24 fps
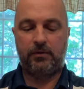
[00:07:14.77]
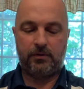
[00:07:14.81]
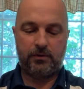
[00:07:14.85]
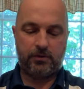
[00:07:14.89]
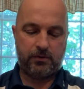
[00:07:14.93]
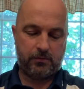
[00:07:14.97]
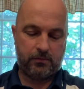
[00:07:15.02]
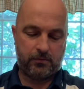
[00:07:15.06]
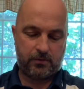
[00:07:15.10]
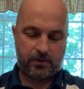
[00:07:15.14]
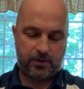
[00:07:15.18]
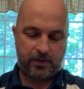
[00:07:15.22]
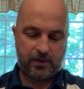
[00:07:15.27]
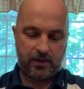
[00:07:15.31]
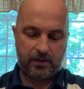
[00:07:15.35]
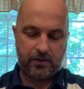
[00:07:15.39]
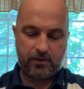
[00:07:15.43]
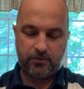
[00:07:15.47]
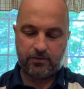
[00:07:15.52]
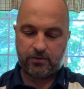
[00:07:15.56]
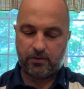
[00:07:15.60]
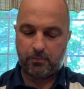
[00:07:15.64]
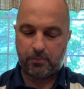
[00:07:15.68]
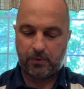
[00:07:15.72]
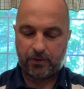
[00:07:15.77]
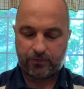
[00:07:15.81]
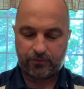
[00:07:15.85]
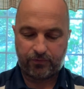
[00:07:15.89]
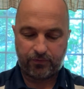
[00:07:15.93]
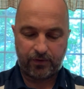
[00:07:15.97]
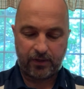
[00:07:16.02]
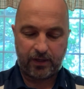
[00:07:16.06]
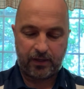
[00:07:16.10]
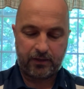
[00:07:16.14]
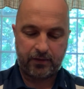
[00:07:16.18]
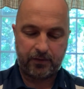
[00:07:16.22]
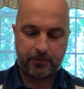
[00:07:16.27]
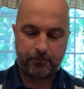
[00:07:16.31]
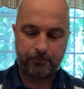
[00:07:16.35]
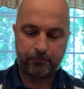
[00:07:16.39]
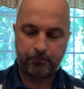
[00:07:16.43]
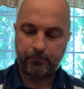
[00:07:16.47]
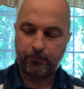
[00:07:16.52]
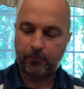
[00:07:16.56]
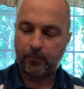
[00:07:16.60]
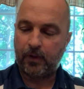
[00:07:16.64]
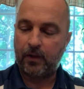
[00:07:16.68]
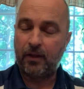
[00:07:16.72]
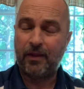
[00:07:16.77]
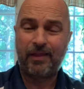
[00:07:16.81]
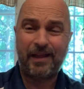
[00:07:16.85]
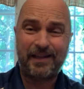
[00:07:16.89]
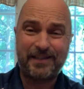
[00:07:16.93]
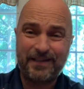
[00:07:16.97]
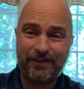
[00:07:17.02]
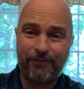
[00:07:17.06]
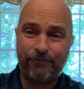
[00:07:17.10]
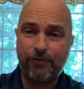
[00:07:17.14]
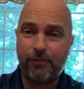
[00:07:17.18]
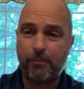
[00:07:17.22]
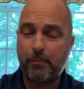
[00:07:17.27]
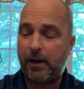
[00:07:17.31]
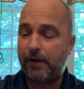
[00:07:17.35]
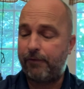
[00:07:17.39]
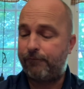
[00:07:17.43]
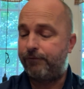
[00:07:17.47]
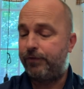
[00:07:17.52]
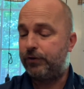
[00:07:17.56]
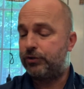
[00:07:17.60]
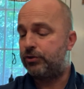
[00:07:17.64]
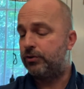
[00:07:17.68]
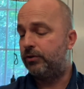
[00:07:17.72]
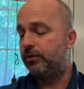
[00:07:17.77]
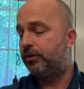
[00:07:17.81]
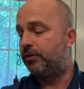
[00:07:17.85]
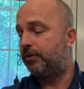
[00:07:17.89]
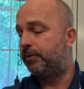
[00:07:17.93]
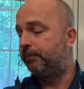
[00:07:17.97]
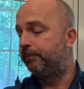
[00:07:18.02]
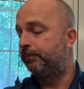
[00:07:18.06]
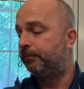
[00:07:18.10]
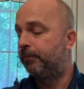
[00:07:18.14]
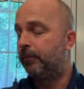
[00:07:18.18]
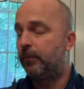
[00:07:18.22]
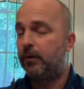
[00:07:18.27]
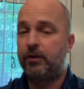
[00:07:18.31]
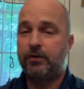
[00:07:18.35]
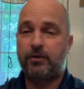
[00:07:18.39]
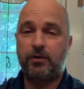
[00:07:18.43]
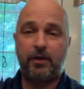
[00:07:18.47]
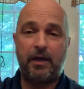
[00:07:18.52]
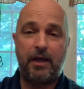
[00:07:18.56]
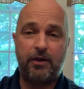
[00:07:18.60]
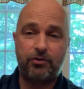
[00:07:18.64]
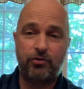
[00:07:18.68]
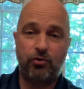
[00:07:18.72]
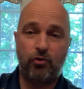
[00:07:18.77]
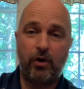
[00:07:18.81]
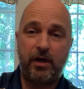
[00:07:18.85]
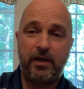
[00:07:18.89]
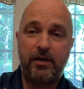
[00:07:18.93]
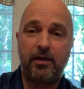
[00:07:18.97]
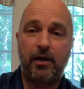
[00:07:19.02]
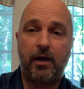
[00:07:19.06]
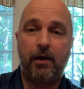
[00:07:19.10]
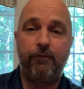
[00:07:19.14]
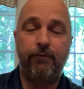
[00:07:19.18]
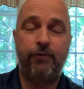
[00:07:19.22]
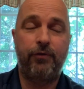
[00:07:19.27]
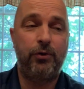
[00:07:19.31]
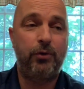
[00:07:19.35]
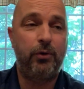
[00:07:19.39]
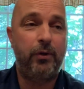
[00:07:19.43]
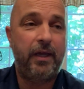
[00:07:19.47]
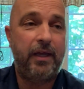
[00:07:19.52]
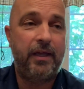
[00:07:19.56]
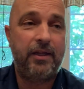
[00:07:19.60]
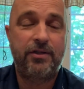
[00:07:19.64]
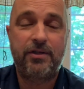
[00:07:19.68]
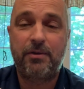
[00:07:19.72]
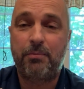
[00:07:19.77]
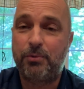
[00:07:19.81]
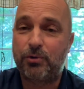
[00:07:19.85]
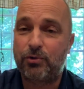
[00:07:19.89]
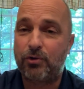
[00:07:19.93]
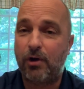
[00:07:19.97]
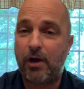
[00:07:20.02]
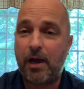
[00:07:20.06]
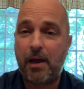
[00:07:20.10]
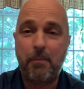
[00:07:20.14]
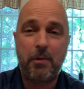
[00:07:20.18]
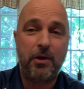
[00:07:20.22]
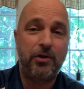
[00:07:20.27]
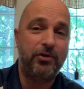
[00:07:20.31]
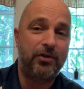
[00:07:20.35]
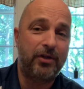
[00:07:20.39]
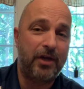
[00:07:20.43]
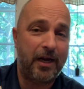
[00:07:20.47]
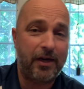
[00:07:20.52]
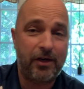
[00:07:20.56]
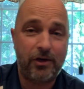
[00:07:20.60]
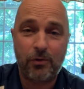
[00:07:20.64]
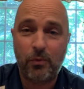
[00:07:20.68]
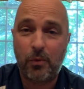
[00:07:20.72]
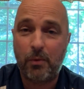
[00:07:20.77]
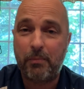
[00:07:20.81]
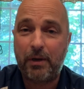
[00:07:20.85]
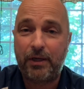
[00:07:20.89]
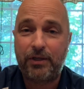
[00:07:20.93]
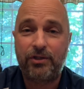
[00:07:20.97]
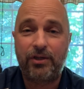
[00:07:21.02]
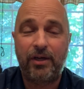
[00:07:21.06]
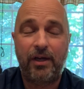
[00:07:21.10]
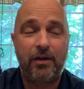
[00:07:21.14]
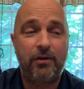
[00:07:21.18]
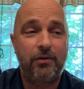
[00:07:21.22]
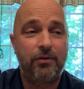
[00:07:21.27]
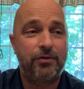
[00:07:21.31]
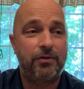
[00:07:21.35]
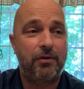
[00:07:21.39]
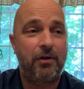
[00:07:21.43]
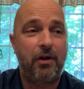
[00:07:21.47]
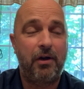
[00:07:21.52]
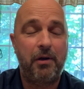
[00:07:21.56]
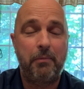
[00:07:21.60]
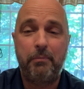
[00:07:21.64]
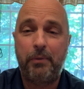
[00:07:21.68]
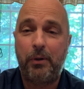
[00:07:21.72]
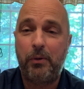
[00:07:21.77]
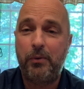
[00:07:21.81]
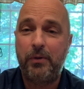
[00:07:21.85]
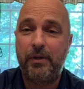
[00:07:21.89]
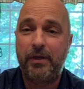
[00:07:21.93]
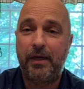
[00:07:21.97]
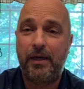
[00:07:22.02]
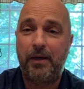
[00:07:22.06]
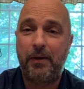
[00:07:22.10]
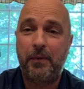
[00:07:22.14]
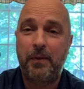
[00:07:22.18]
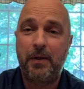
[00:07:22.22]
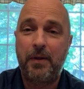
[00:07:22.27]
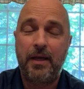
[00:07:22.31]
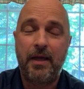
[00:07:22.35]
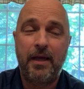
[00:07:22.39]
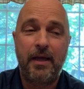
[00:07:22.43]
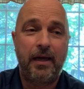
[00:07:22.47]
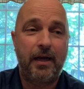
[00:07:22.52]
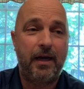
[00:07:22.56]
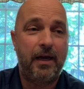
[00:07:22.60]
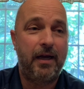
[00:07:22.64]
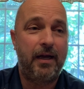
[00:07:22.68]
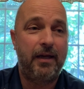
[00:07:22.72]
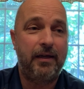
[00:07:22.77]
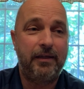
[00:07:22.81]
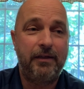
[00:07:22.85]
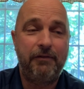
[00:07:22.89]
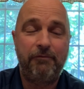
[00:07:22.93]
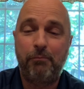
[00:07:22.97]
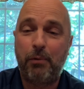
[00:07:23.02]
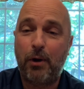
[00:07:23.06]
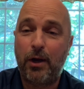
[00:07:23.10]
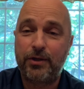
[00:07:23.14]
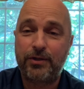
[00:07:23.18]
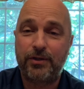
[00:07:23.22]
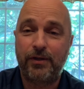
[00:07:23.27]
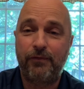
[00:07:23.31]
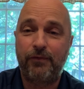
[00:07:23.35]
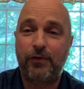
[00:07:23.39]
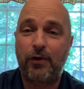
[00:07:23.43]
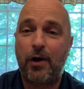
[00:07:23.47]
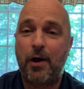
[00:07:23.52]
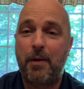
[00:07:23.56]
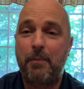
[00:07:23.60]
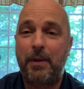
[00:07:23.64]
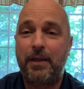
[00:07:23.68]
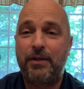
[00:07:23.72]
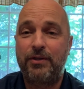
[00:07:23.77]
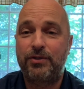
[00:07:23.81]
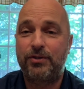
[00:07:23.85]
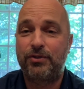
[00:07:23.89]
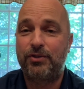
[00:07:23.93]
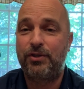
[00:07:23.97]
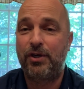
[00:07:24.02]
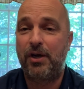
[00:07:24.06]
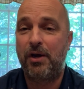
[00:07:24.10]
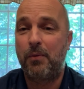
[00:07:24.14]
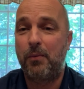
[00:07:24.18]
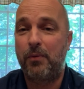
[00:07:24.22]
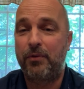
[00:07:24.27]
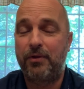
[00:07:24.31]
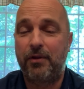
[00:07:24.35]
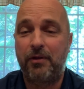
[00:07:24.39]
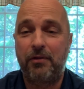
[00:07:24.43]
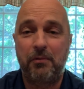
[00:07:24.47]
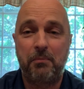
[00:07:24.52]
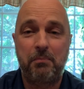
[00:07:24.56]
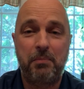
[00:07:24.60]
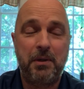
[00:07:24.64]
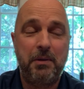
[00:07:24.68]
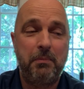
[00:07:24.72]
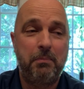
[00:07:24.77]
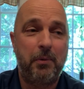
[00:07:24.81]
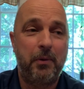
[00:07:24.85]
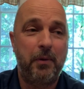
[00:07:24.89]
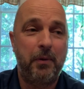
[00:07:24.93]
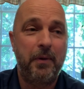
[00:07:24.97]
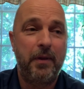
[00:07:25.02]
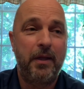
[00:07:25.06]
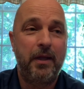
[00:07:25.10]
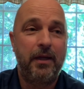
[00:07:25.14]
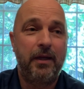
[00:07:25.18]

So thank you so much for that. That's it for my officials. So now's a great time for you to hit subscribe because you kind of know what my channel is all about now. Uh, leave positive comments, share with other people.